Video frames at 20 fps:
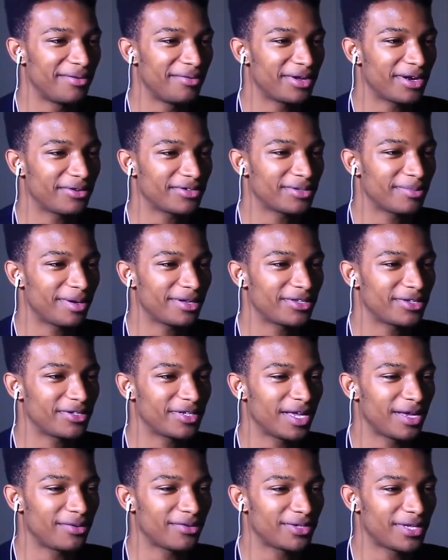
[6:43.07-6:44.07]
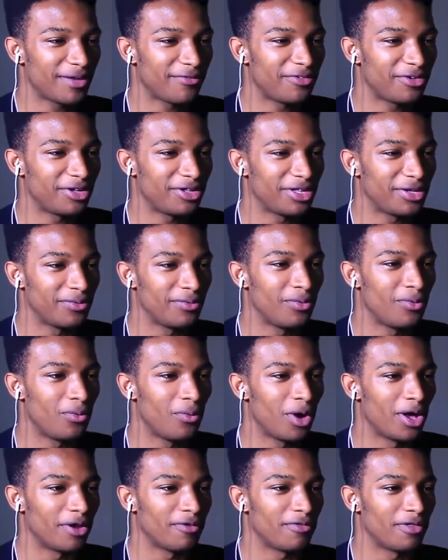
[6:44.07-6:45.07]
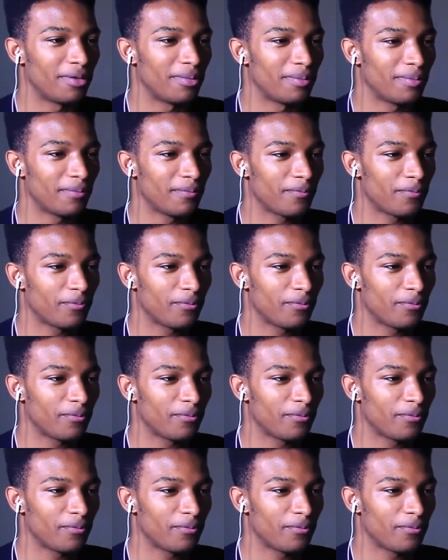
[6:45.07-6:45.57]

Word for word: What I was about to say was definitely one of them.